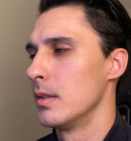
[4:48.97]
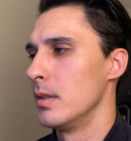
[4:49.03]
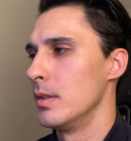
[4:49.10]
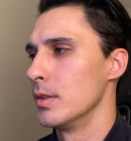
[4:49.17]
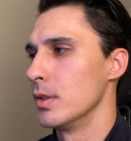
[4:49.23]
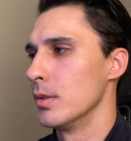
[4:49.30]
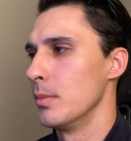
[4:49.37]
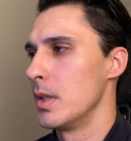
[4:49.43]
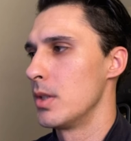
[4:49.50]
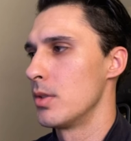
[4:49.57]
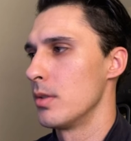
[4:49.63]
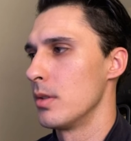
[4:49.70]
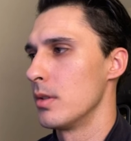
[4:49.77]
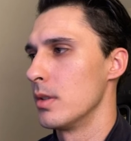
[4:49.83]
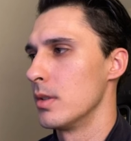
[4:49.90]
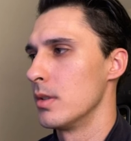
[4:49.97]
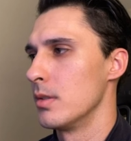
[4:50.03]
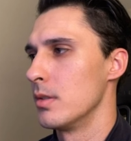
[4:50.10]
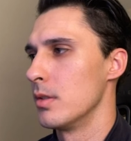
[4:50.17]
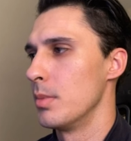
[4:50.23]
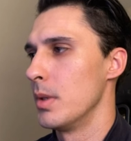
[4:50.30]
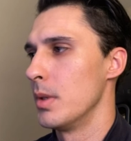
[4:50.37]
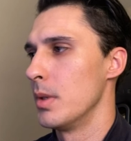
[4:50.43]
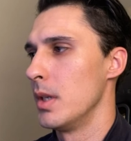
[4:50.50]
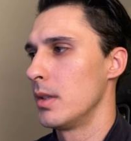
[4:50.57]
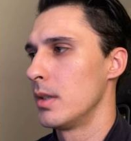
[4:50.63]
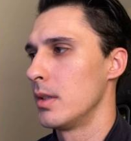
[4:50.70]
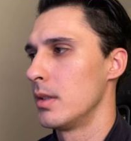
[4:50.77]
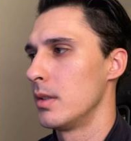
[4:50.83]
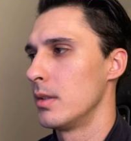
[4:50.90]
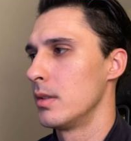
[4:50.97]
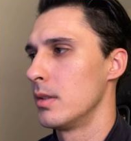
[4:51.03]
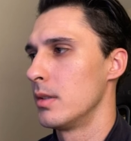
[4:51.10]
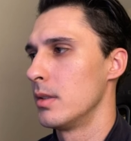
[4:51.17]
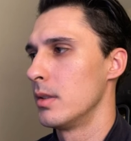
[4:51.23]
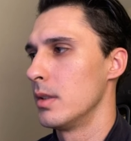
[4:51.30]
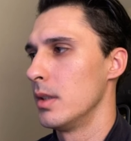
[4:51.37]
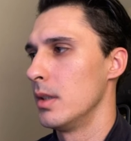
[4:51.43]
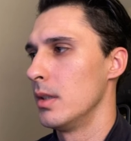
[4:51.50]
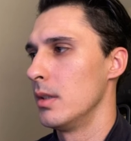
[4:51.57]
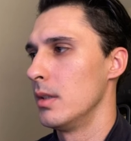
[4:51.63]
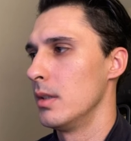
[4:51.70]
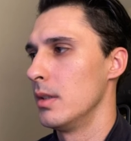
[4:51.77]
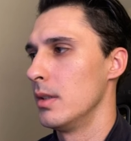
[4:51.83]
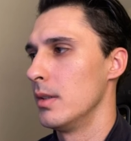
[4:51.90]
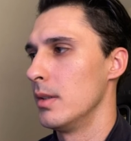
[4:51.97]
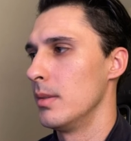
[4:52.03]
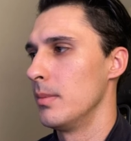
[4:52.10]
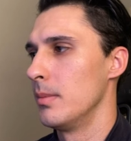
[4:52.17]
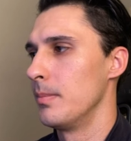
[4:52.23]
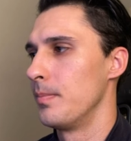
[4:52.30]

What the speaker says: also make sure that this is opaque, and no